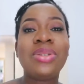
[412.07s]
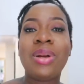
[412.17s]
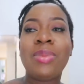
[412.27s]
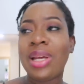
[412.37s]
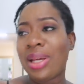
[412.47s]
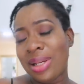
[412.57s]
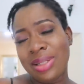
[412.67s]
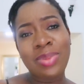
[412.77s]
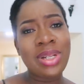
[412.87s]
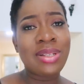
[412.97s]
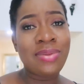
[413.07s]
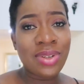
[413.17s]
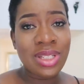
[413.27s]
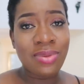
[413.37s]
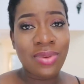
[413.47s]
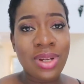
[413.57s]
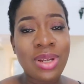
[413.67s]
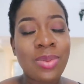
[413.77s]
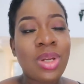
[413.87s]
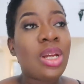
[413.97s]
So I'm like, and to bless him, fix it for
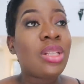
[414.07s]
him.